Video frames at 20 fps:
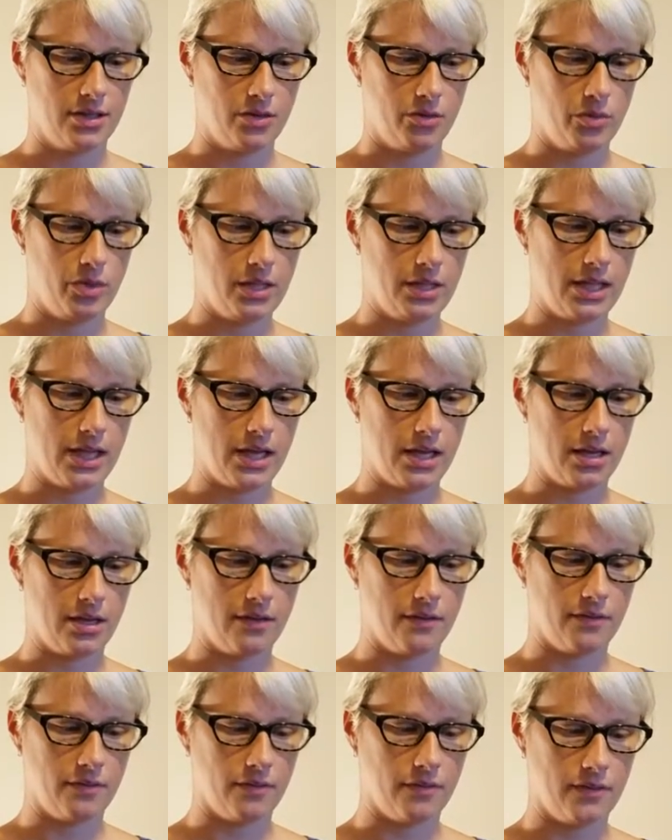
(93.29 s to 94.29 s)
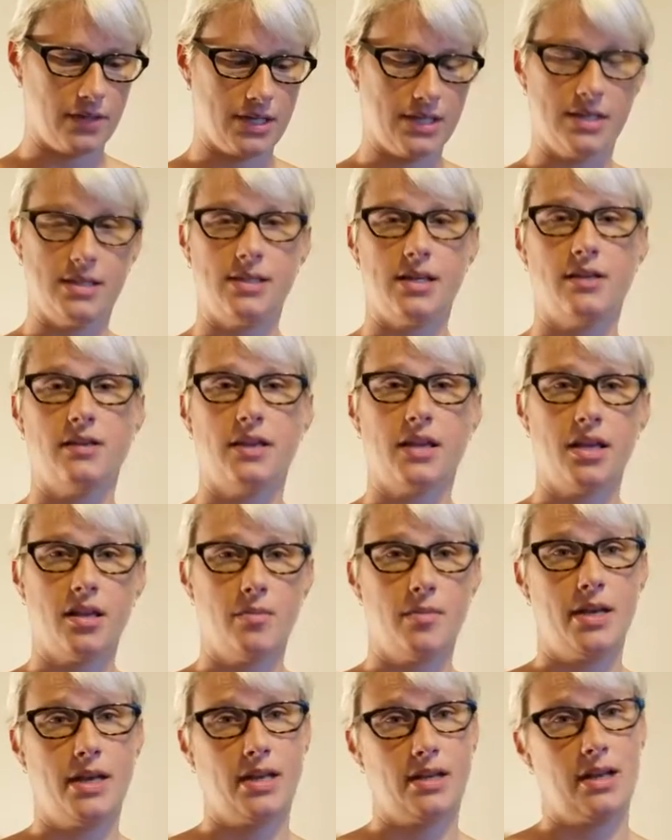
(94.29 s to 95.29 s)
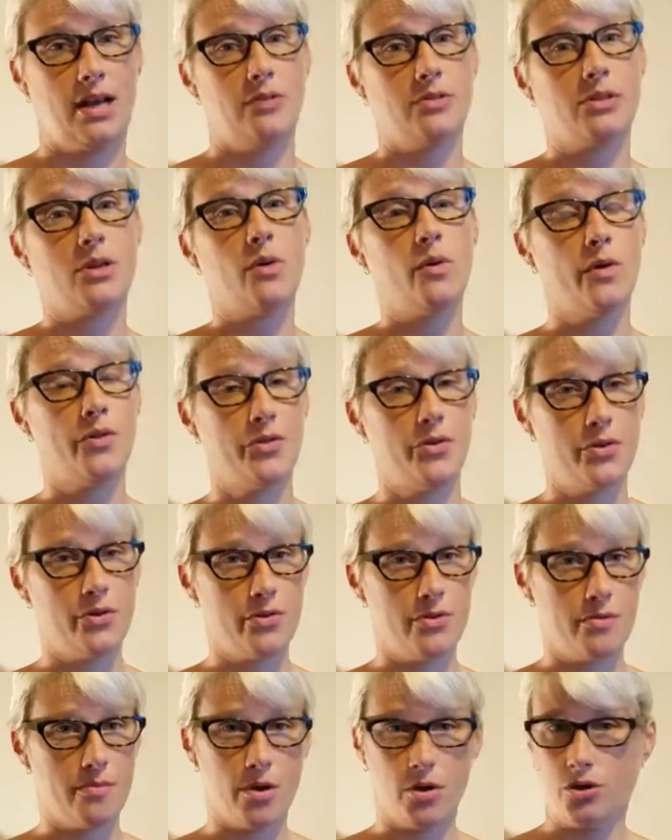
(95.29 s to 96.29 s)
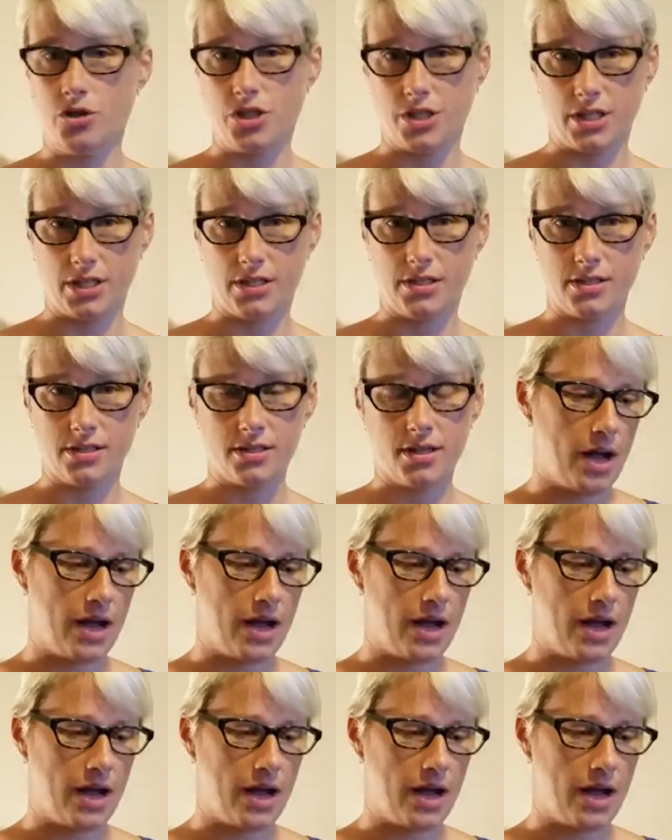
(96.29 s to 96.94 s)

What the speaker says: really necessarily committed. I was going through the motions.